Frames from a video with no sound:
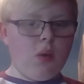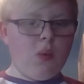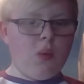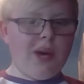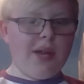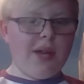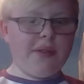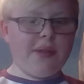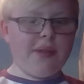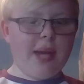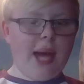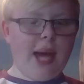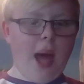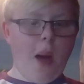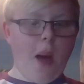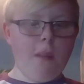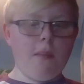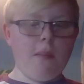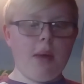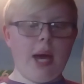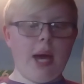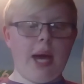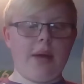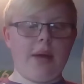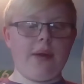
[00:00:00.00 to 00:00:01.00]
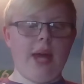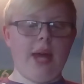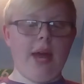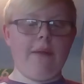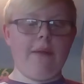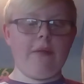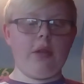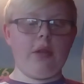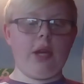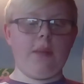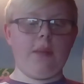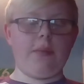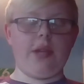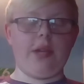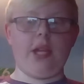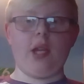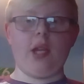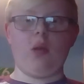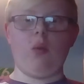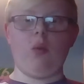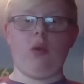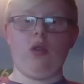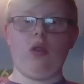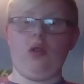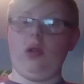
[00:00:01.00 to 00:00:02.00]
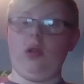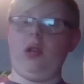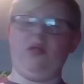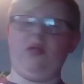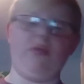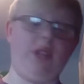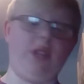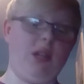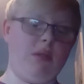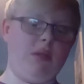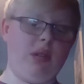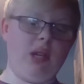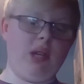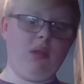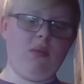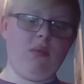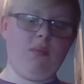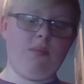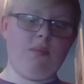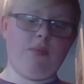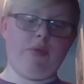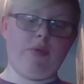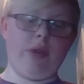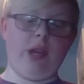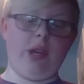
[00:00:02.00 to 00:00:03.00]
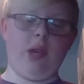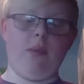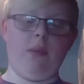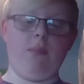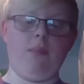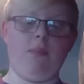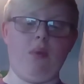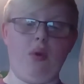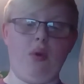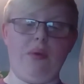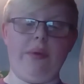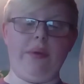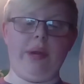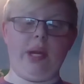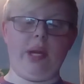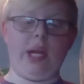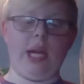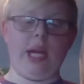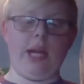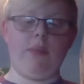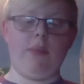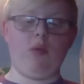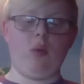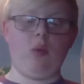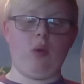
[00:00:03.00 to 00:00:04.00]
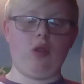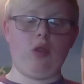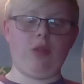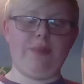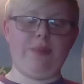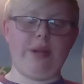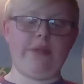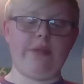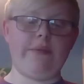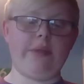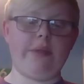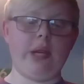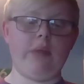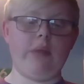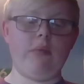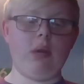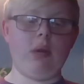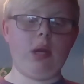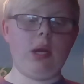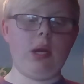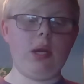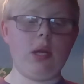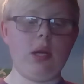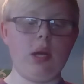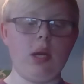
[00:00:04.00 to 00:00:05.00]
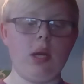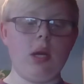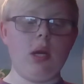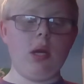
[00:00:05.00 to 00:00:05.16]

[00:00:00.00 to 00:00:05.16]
West Ham and Everton, I predicted 1-0. That was 0-0. Pretty boring game to watch a match of the day, really.